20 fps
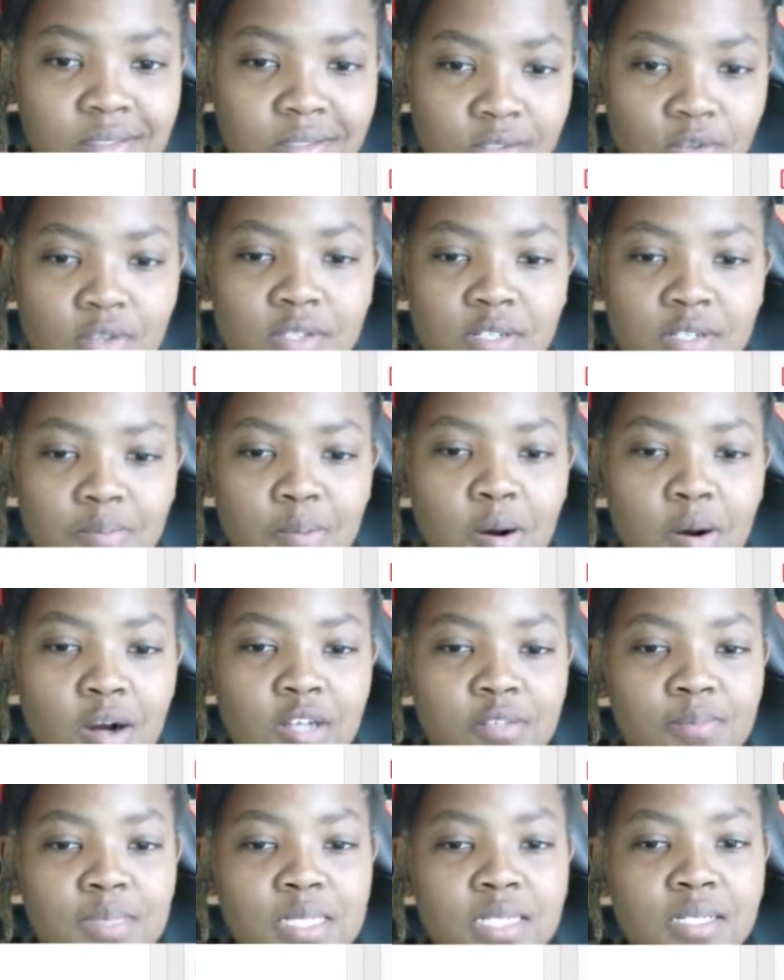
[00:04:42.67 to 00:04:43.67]
so it's an
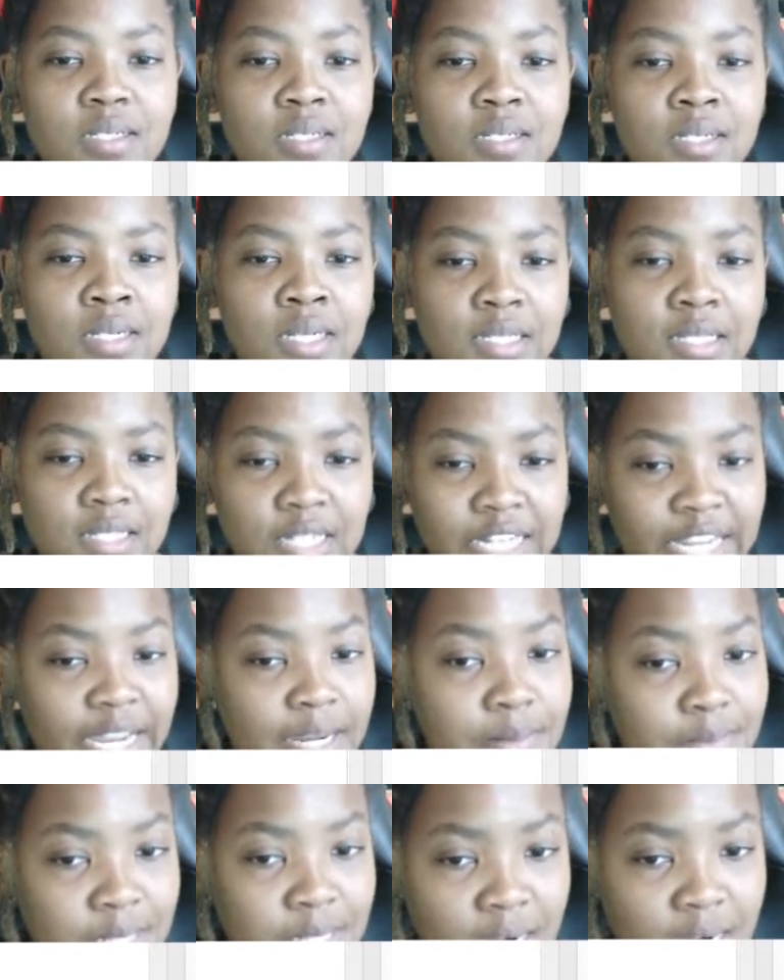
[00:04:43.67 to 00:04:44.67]
apartment. It's in
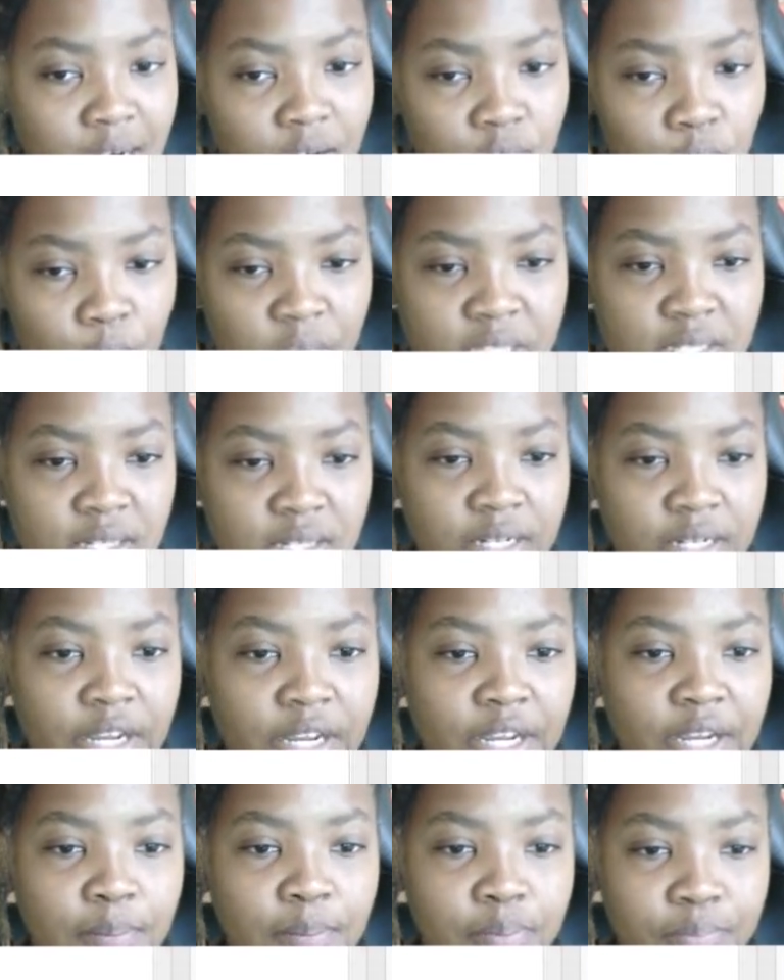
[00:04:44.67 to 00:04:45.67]
Cape Town, Western
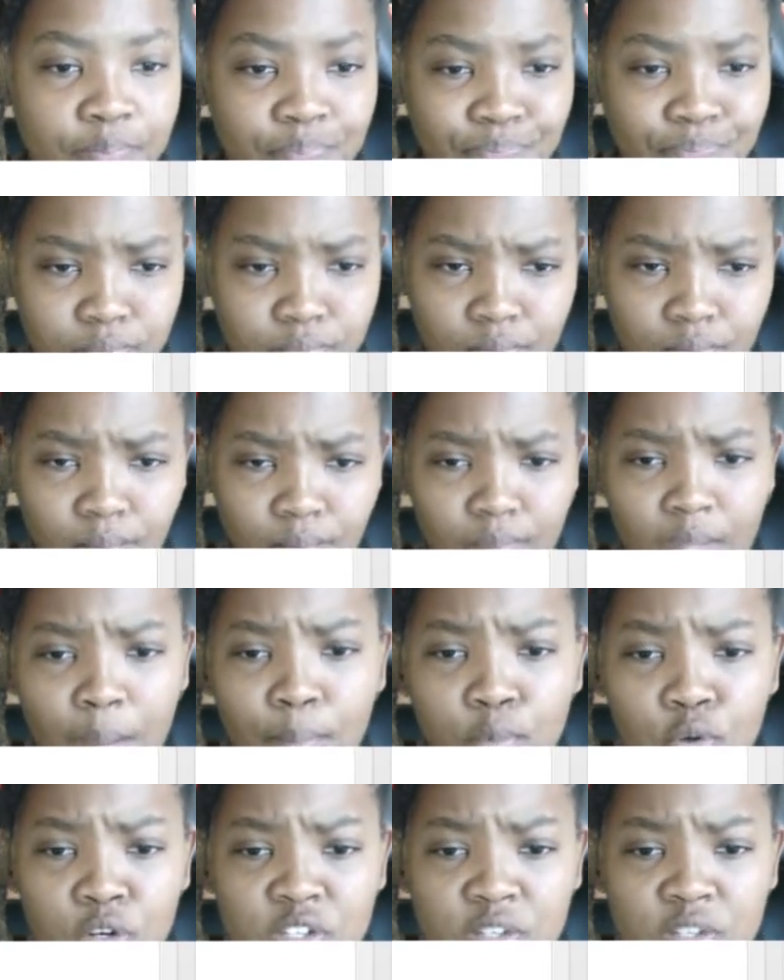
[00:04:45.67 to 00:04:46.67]
Cape,
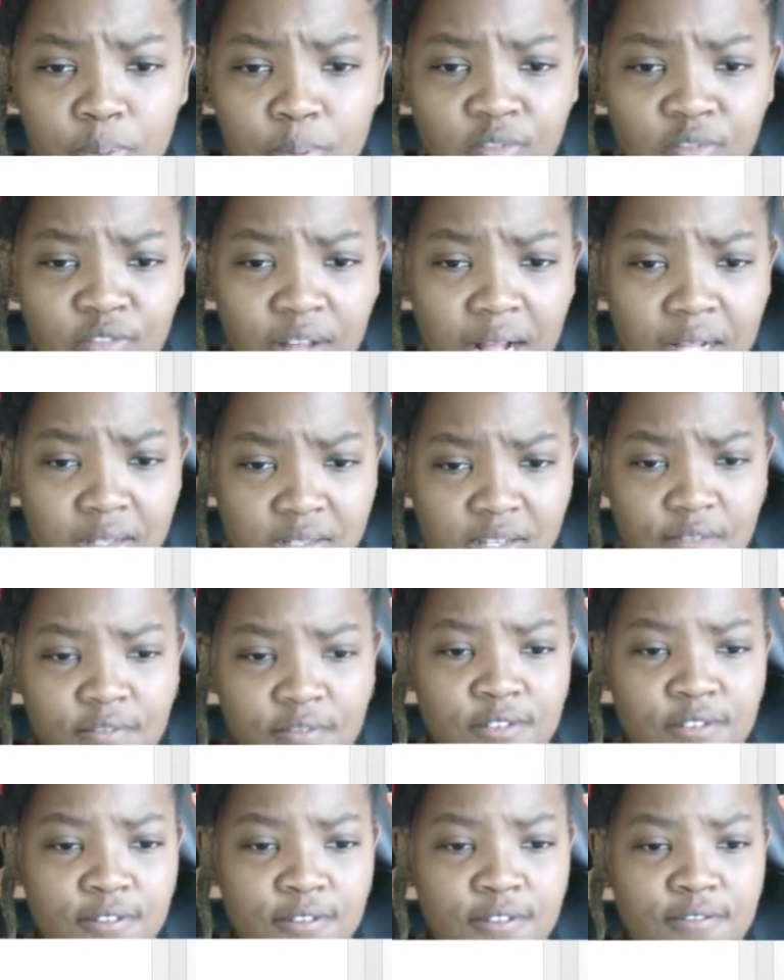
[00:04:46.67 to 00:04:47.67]
municipal val
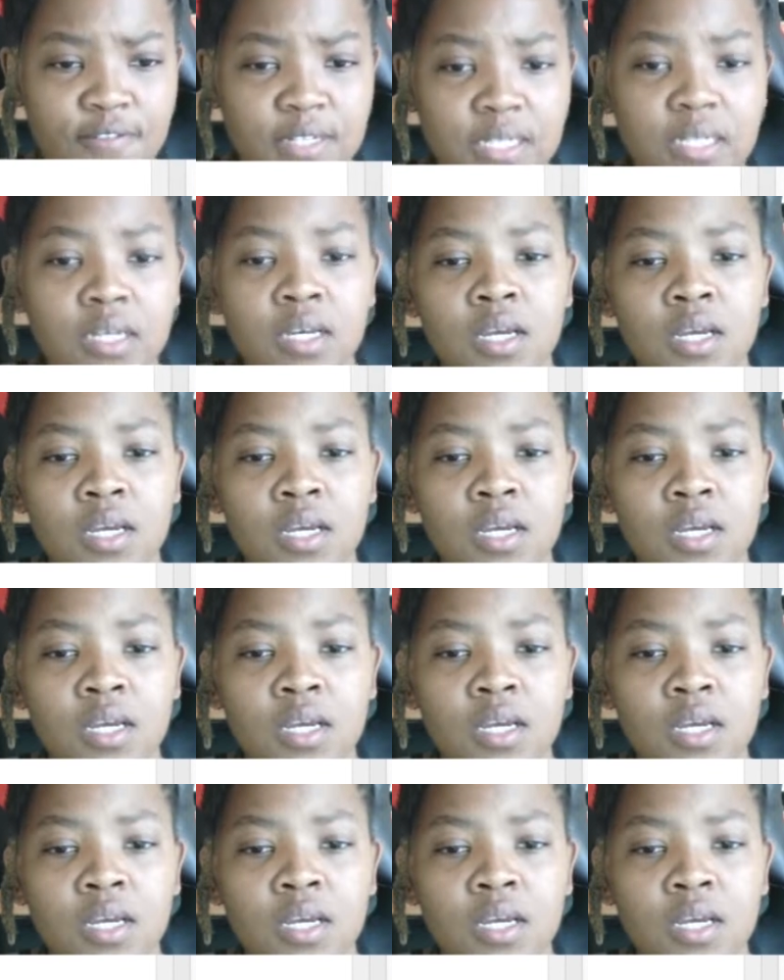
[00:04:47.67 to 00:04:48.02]
750.